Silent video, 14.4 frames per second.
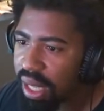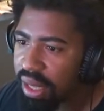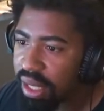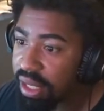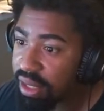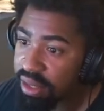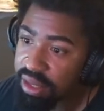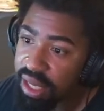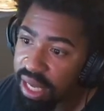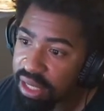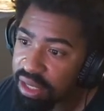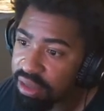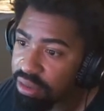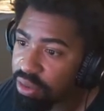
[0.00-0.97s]
It's
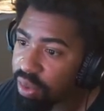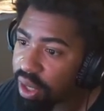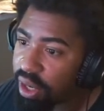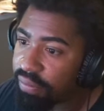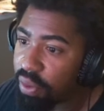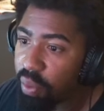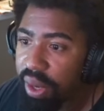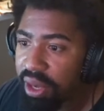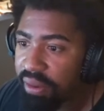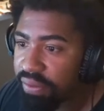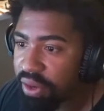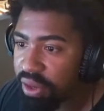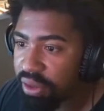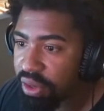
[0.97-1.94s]
nice to where if you're waiting for
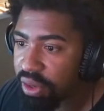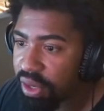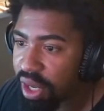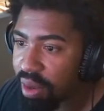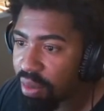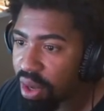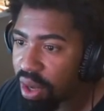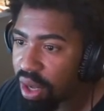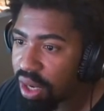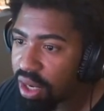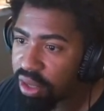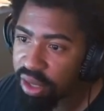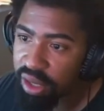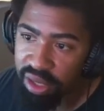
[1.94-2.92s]
your third to come on
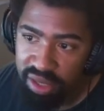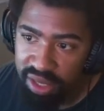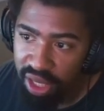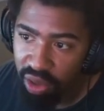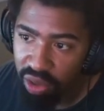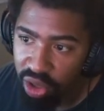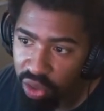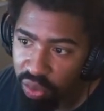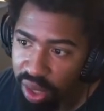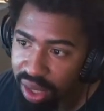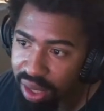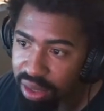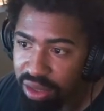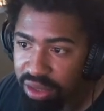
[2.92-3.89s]
and they're gonna take a little
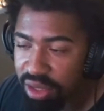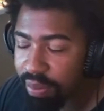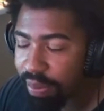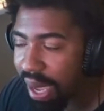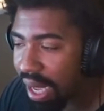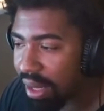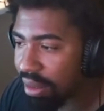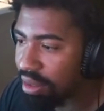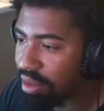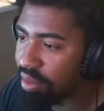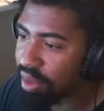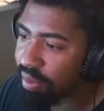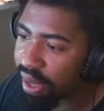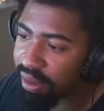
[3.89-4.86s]
while, they're using the bathroom,
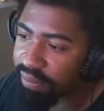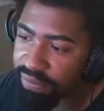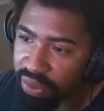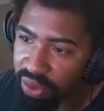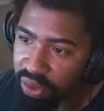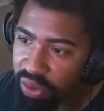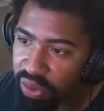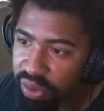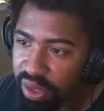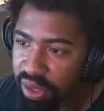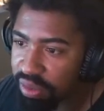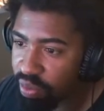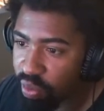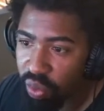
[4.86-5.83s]
they're making food,
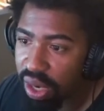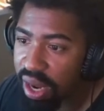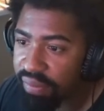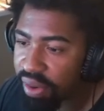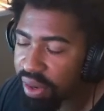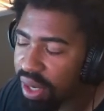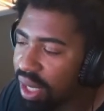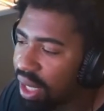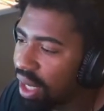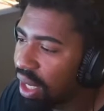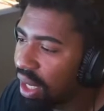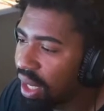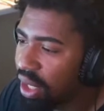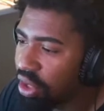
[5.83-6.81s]
they're whatever,
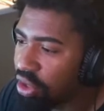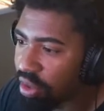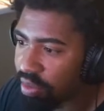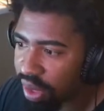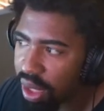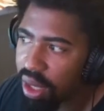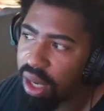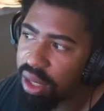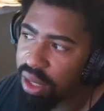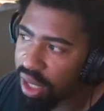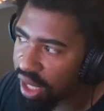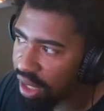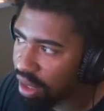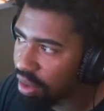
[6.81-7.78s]
you can be like, all right,
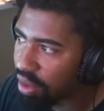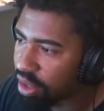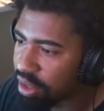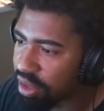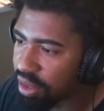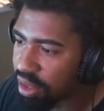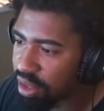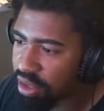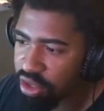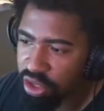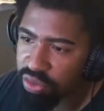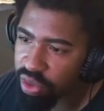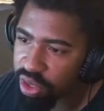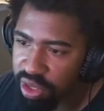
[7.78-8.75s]
hey, let's
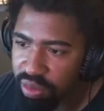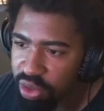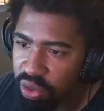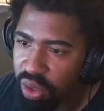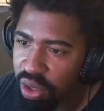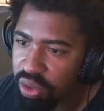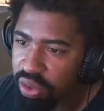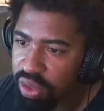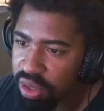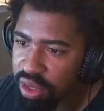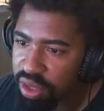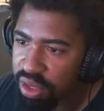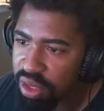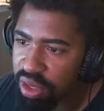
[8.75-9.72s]
just run some duos
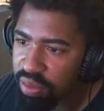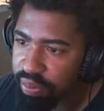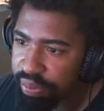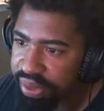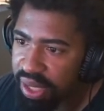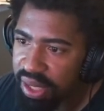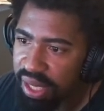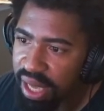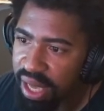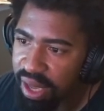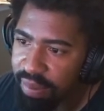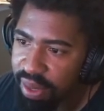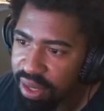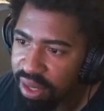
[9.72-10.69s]
just to play the
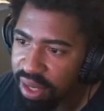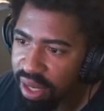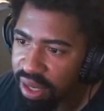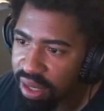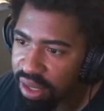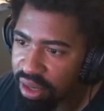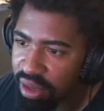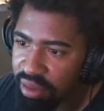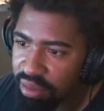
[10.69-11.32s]
game and get